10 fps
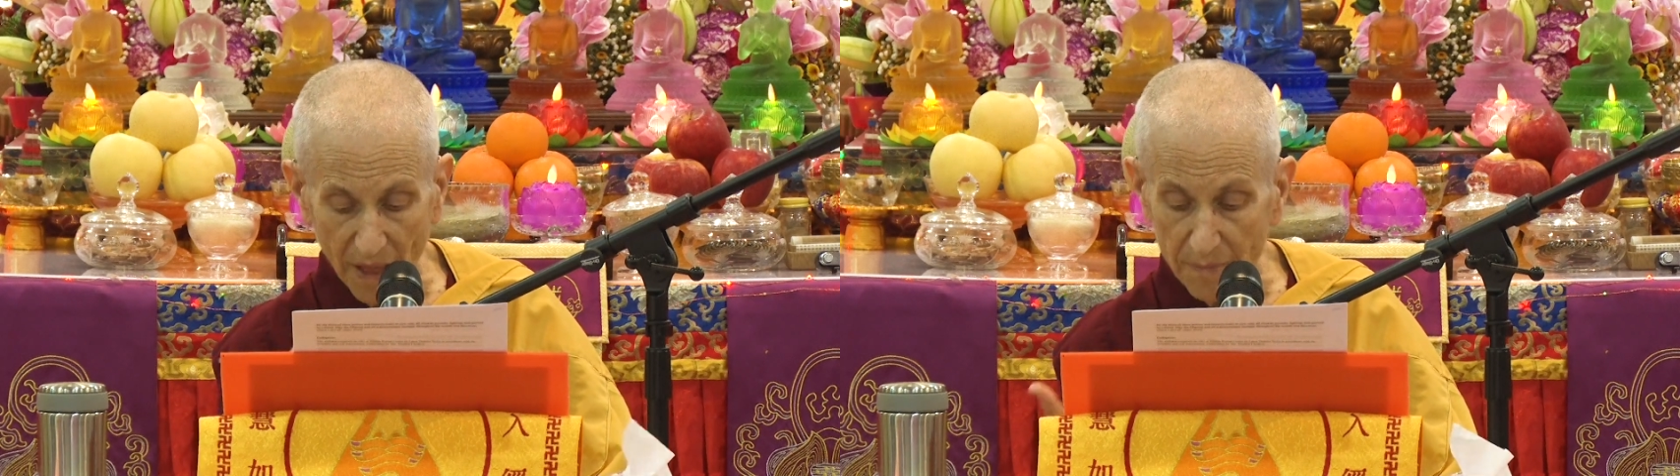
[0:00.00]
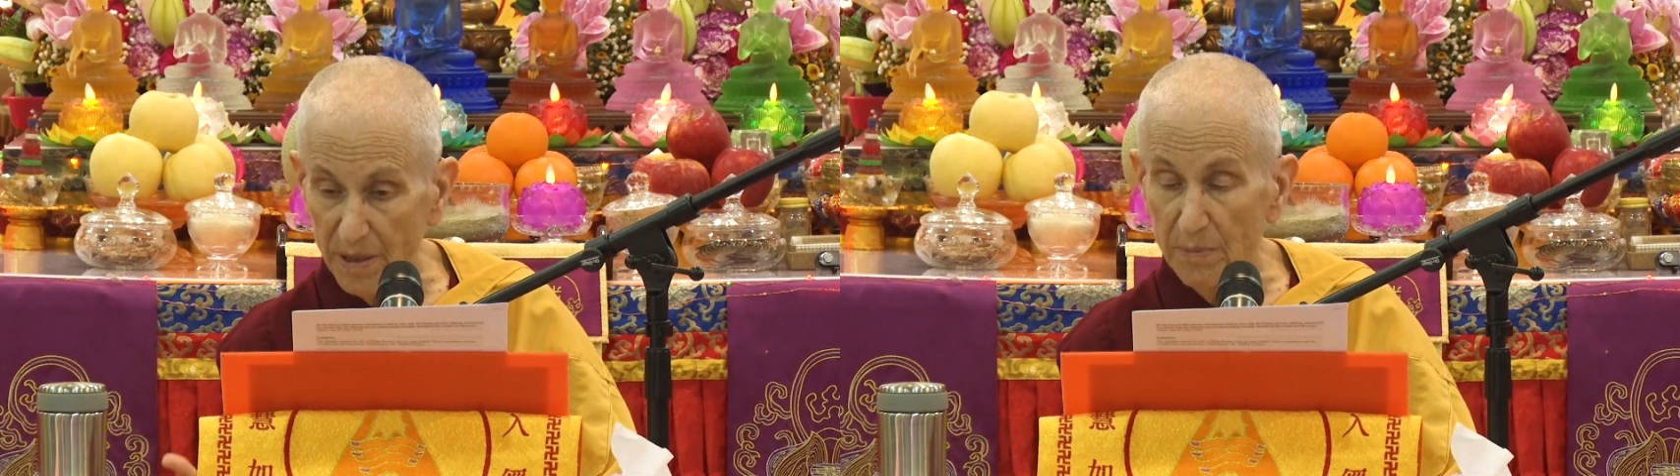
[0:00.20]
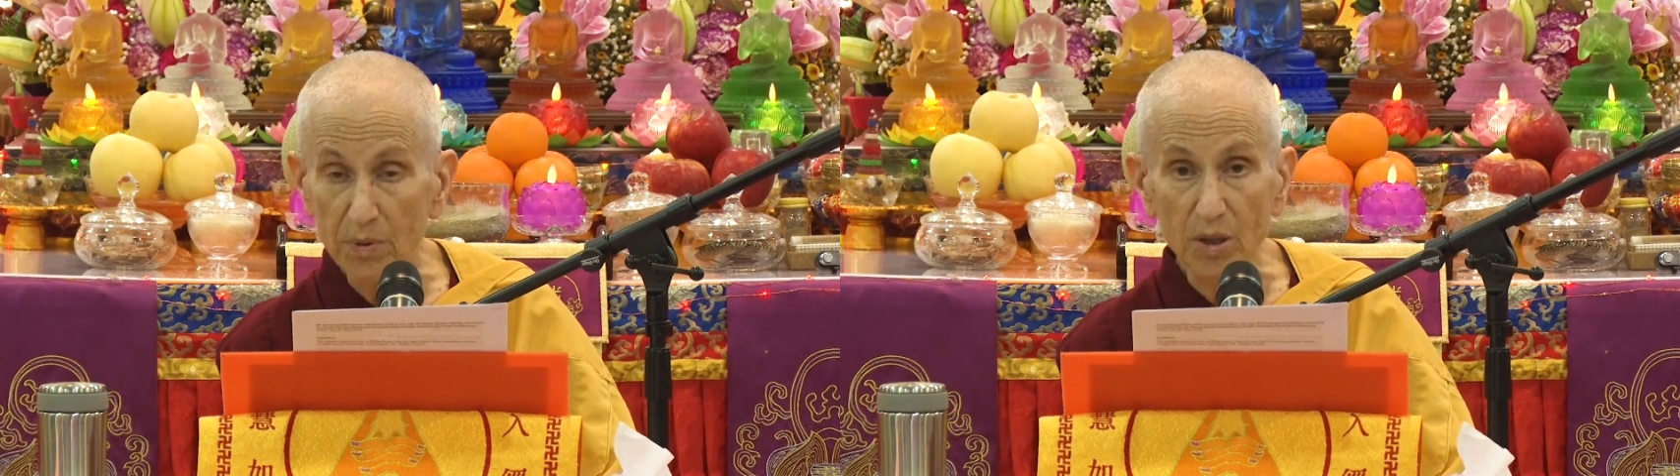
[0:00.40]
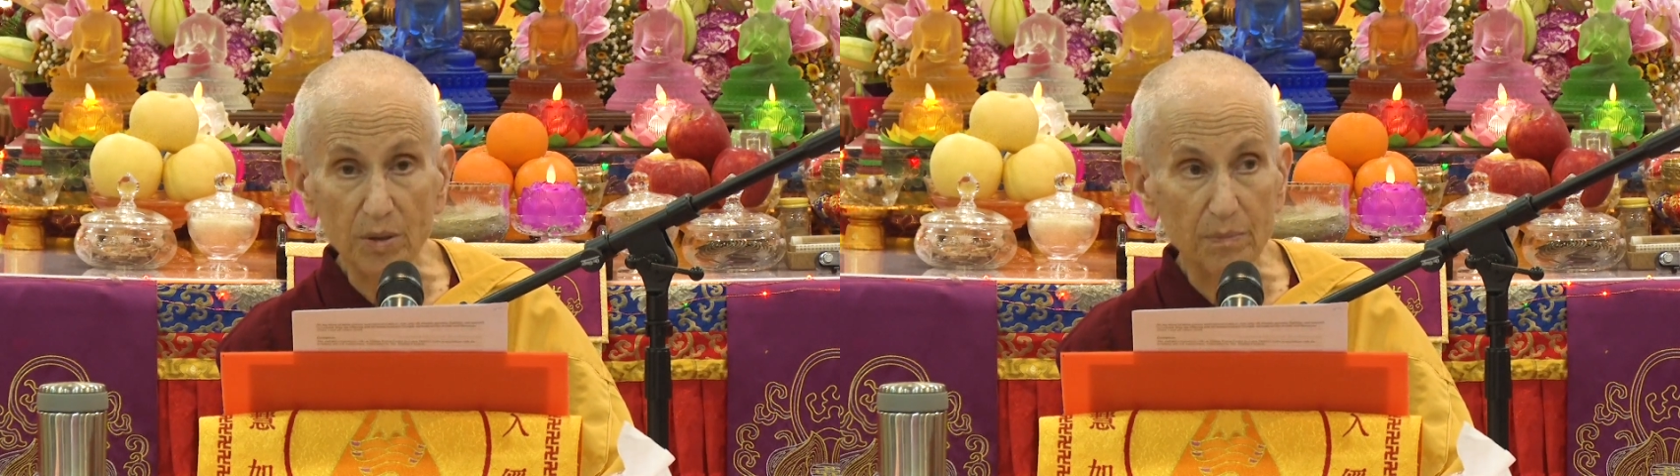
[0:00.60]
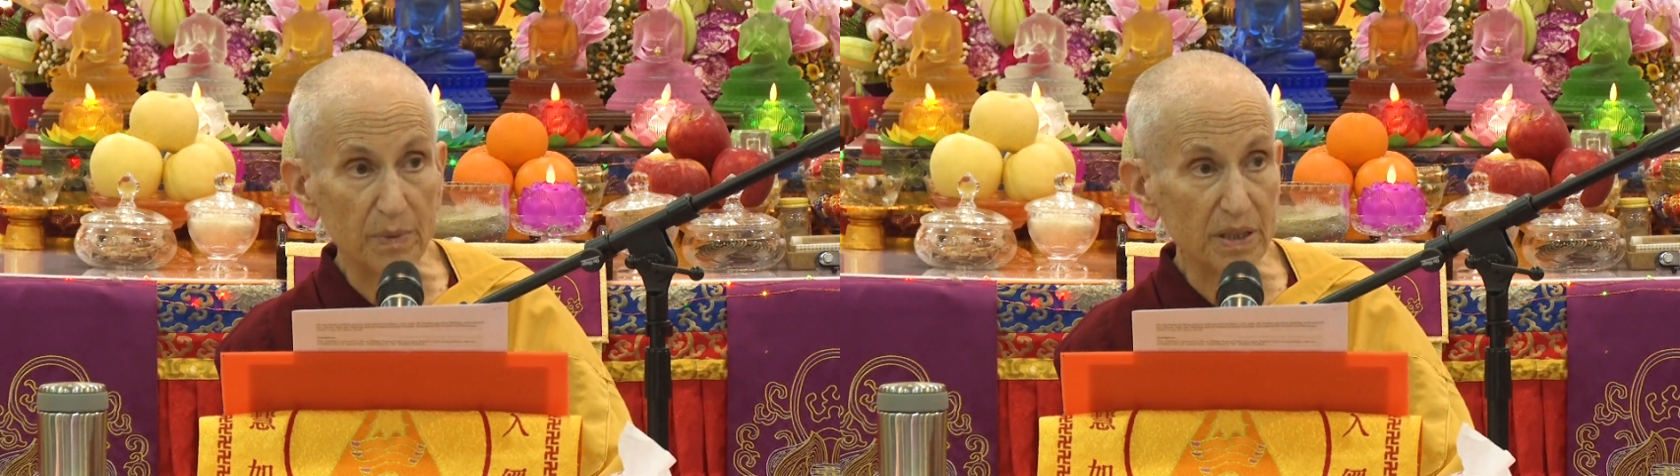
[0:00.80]
people
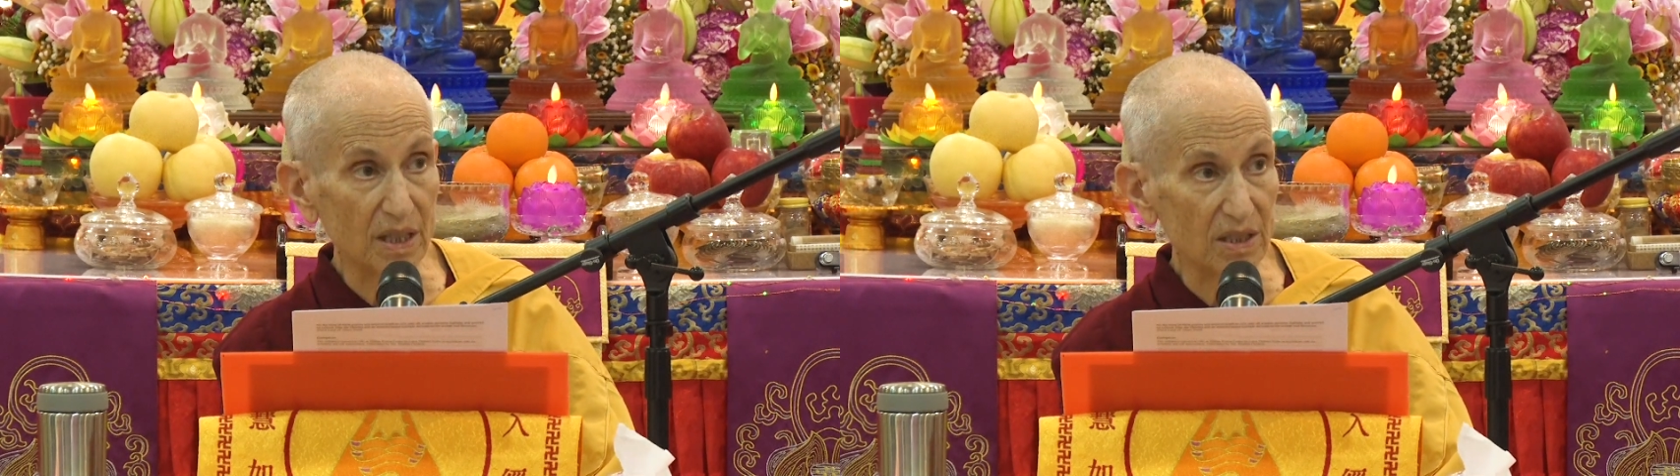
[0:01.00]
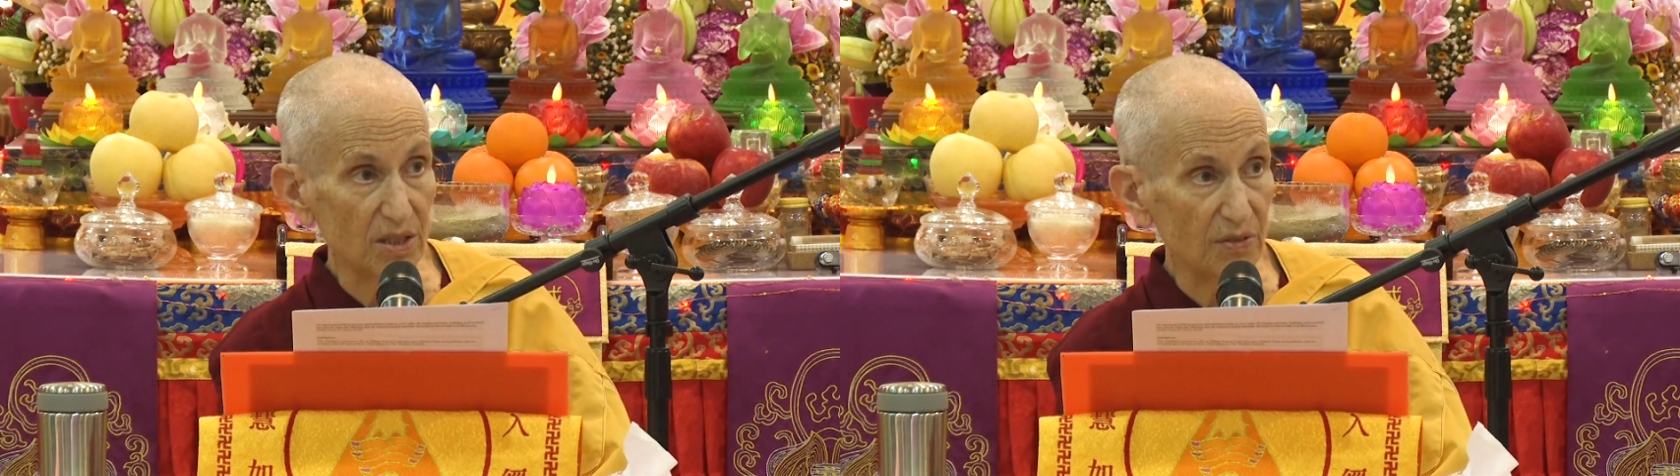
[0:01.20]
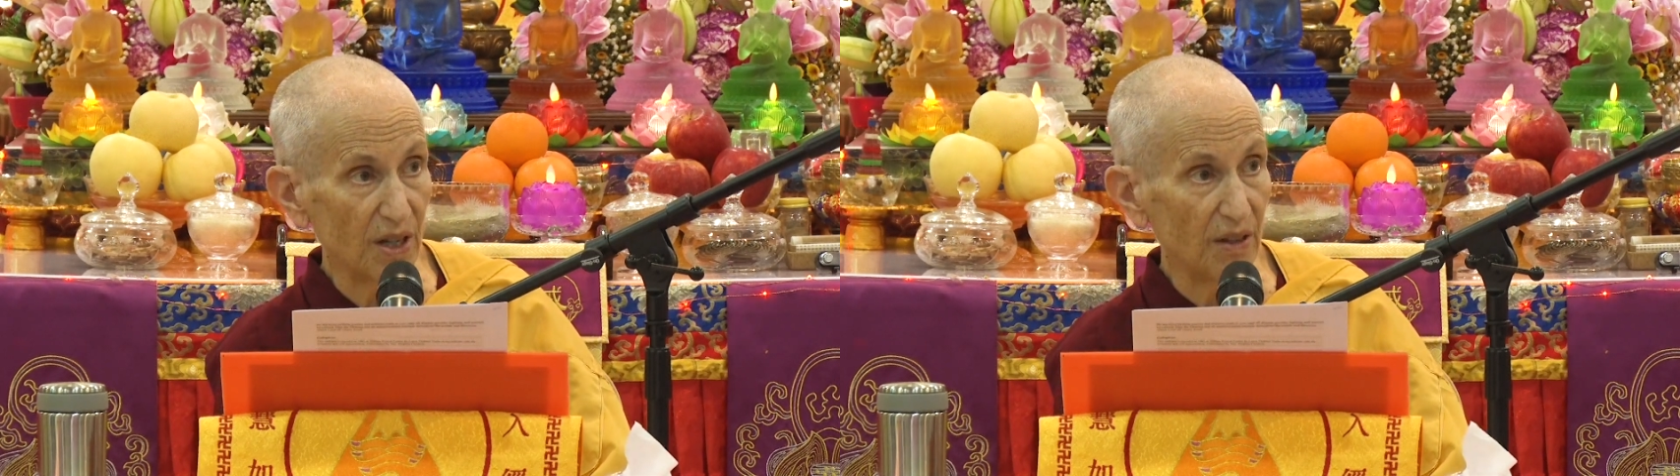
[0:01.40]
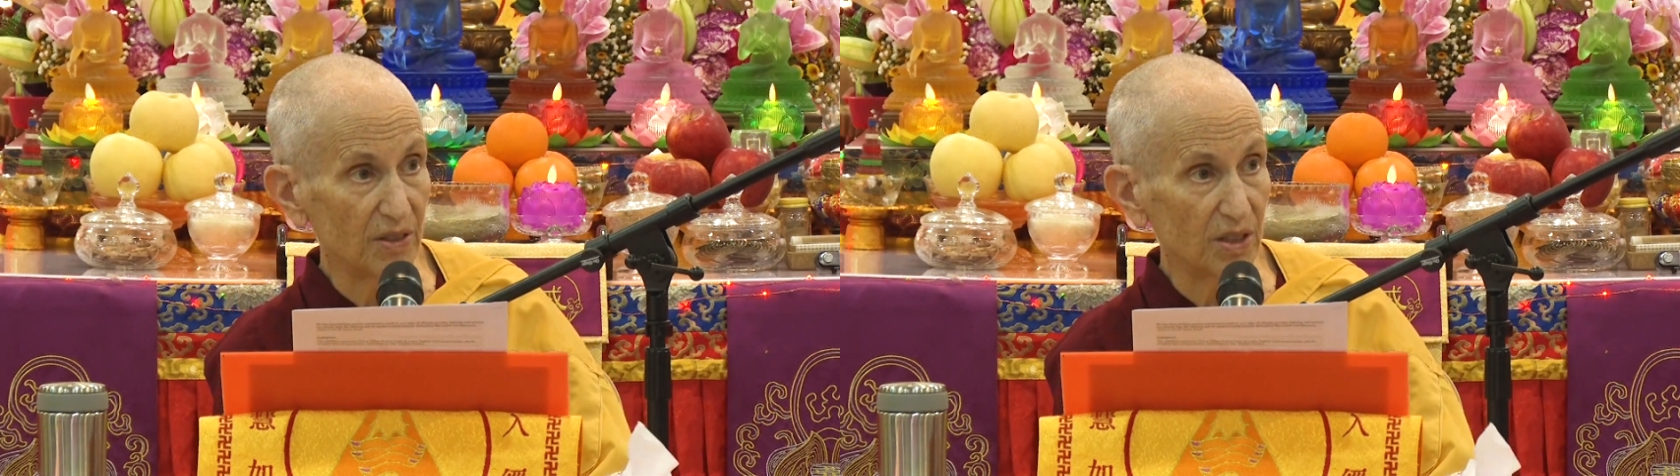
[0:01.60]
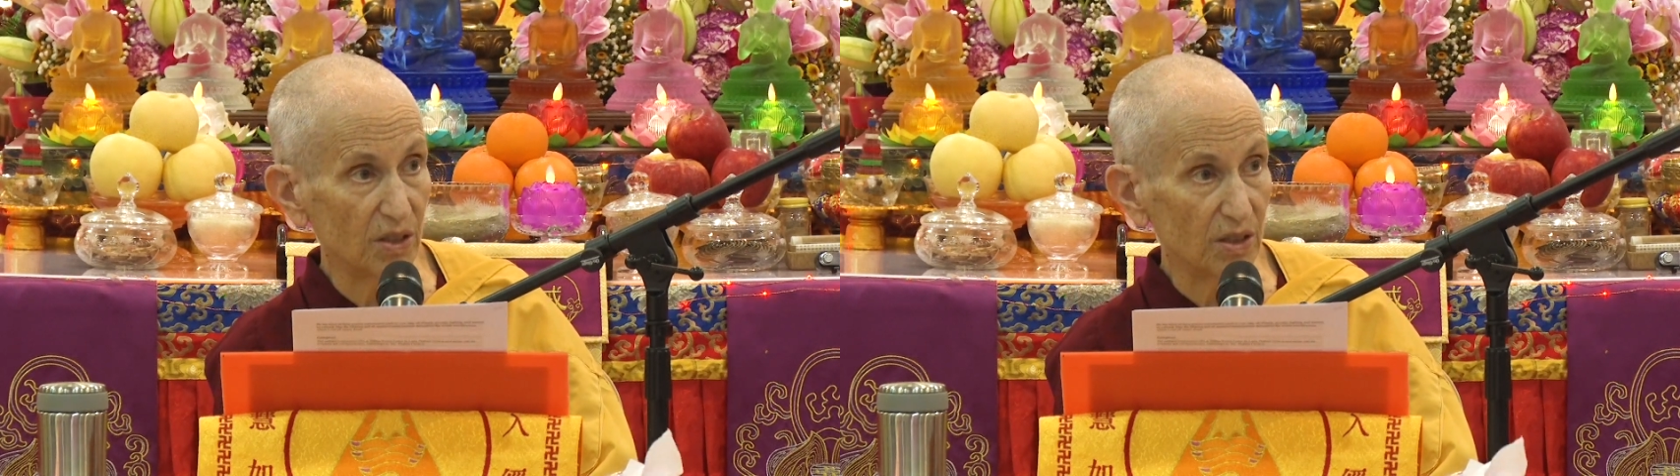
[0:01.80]
because of
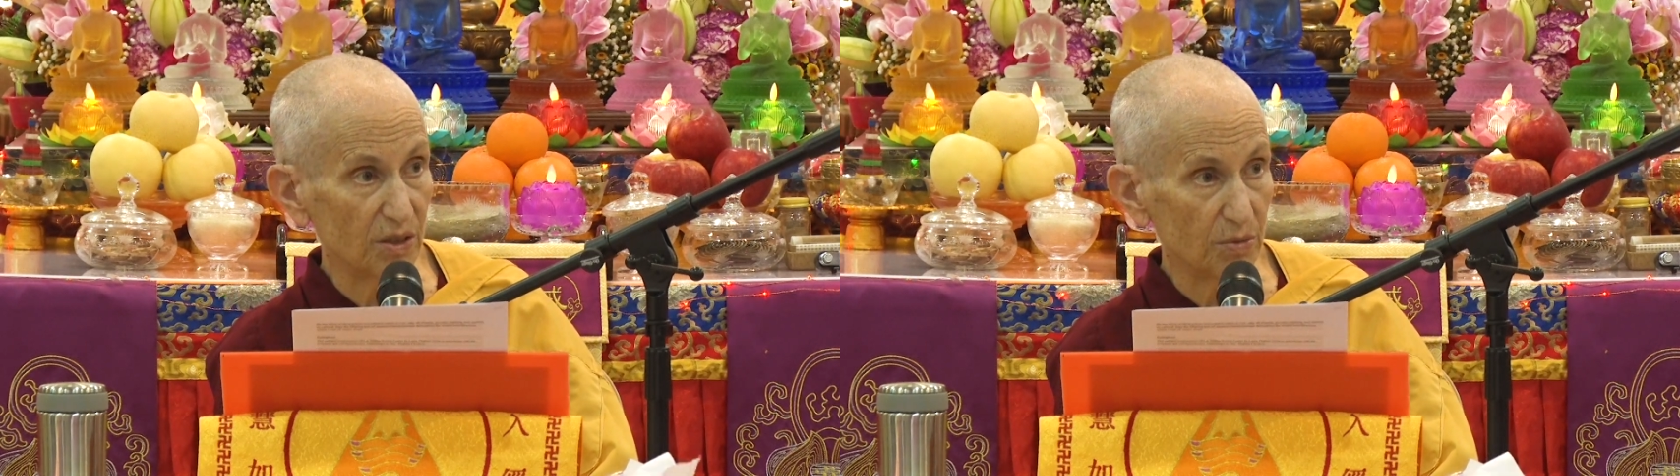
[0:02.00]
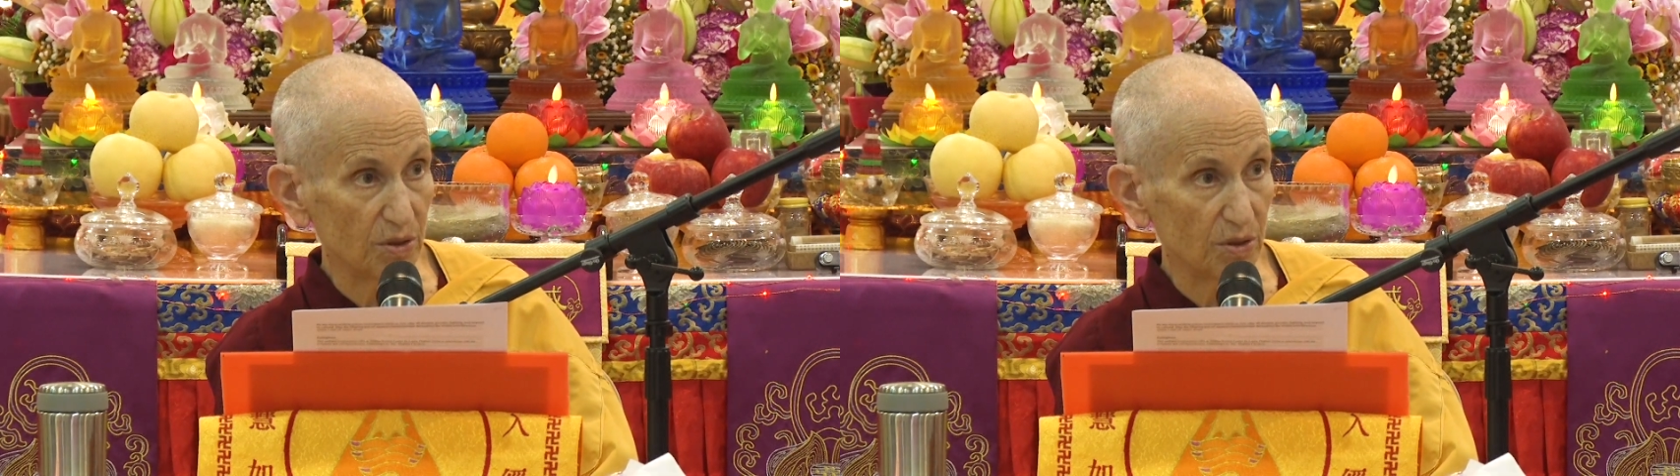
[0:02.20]
having gone through